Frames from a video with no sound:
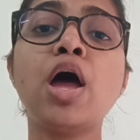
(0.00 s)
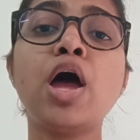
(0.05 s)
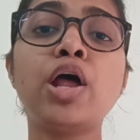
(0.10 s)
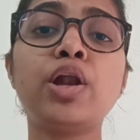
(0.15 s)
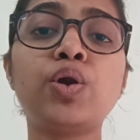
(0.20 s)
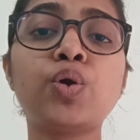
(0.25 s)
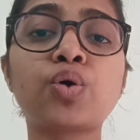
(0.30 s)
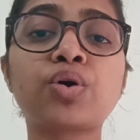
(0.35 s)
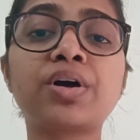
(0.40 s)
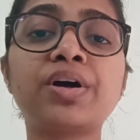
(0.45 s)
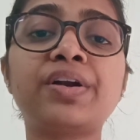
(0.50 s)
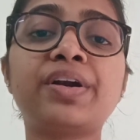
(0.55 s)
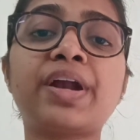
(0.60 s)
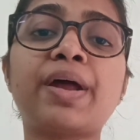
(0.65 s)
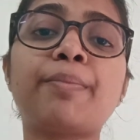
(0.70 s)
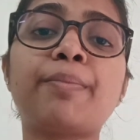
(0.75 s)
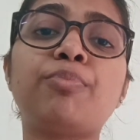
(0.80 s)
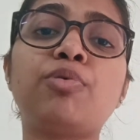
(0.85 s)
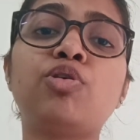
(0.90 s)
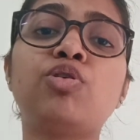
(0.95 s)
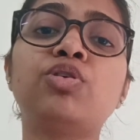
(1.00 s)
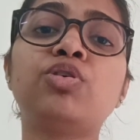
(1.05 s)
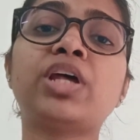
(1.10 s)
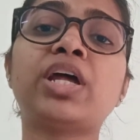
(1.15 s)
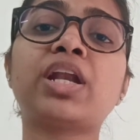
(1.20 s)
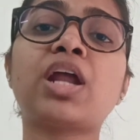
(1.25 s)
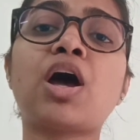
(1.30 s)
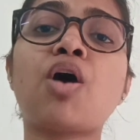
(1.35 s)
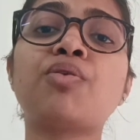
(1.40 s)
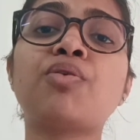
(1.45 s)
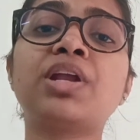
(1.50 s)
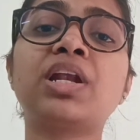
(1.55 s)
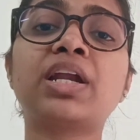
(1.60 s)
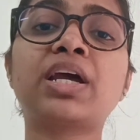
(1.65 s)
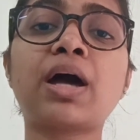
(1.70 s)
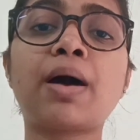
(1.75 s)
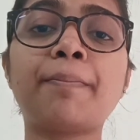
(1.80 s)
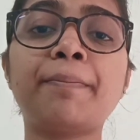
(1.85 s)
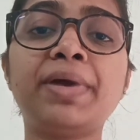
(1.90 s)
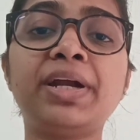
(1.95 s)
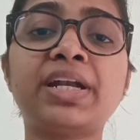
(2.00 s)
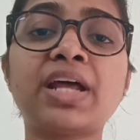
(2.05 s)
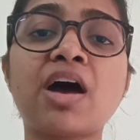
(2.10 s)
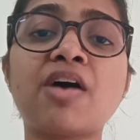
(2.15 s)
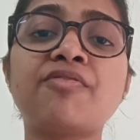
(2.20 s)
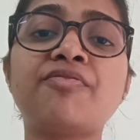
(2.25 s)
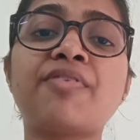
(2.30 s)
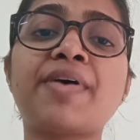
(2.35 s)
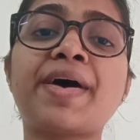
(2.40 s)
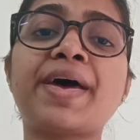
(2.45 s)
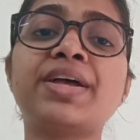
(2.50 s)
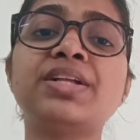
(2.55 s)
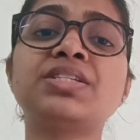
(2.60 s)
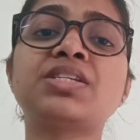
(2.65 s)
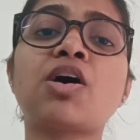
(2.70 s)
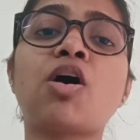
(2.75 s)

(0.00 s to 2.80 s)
local repo, then how we'll commit our files,